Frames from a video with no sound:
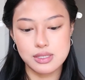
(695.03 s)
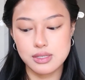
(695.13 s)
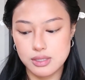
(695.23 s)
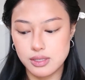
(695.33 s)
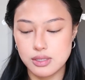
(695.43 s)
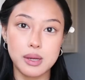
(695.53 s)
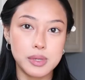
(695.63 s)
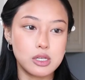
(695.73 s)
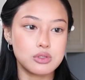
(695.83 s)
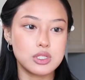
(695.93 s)
I think I'm
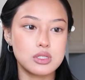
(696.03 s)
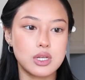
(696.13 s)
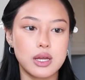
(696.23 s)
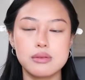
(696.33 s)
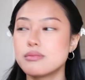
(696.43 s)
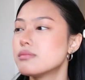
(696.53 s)
gonna use this today.